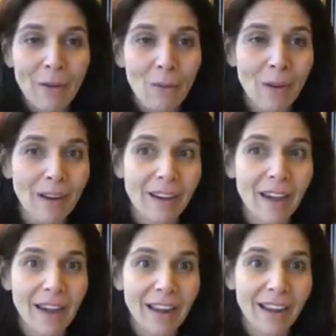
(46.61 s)
When
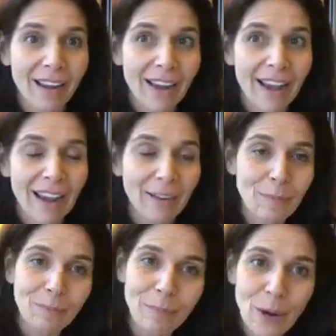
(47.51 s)
I
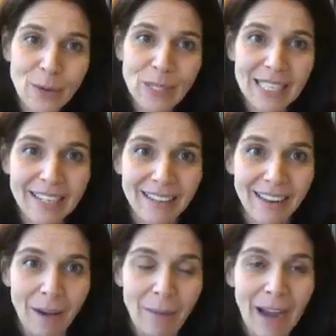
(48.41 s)

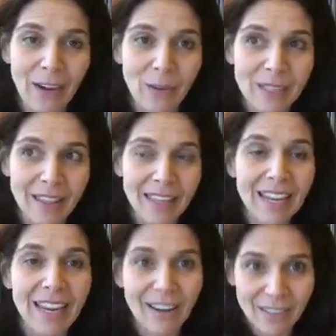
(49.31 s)
posted about
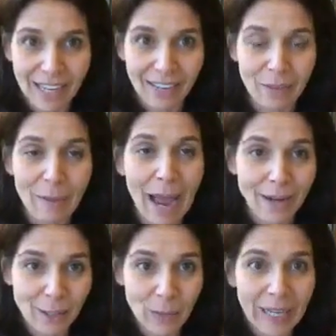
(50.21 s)
thinking outside of the
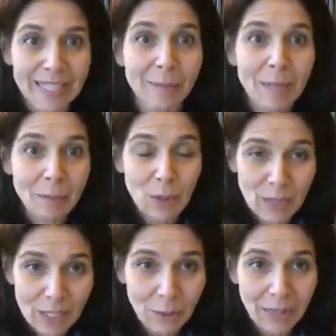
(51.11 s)
box, right? Sometimes you
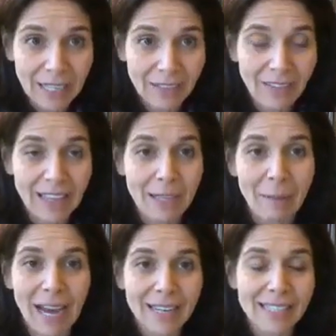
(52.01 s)
need to reinvent the
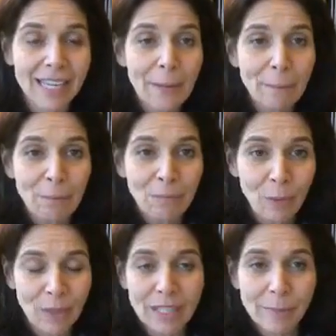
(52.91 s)
box.
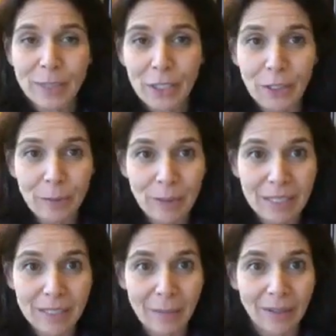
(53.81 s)
With this particular
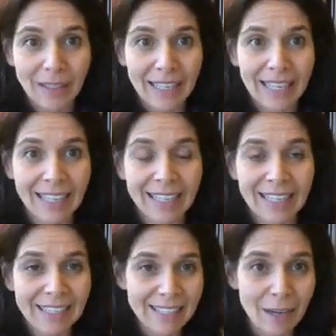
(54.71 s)
principle, it
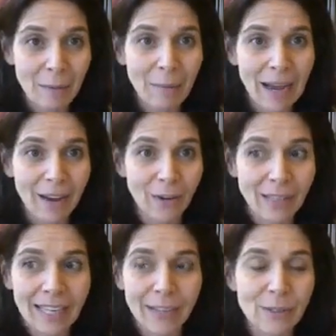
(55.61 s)
is
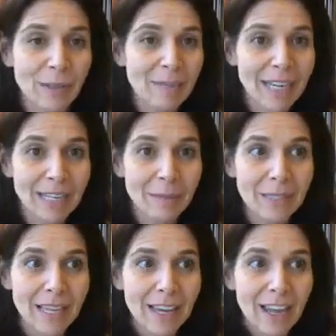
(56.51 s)
about,
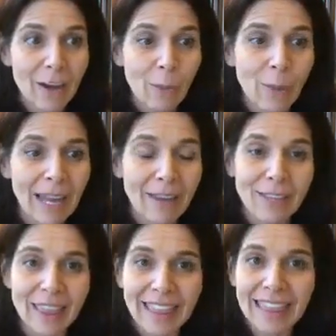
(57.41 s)
sometimes we have
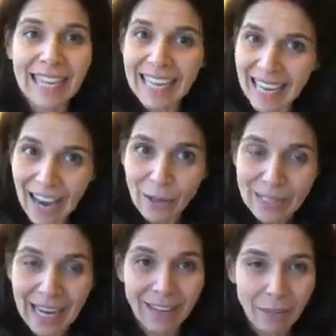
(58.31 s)
to think
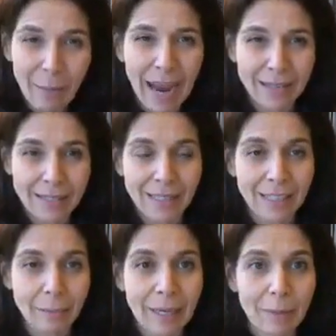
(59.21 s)
outside of the box a
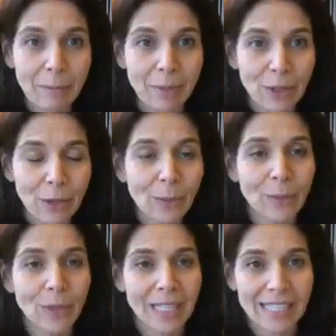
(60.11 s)
little bit, but your
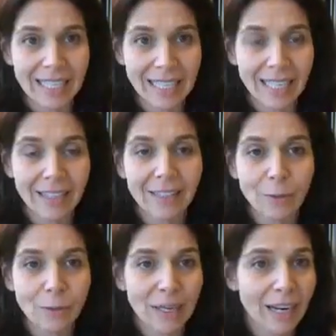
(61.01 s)
role as a
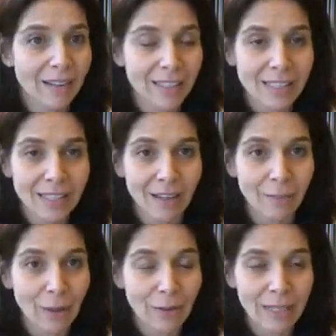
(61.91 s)
leader, regardless of
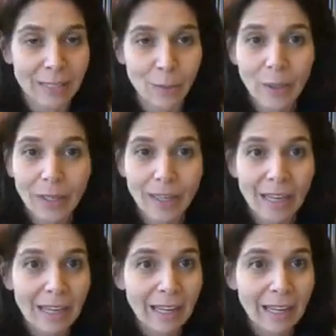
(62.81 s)
whether it's work,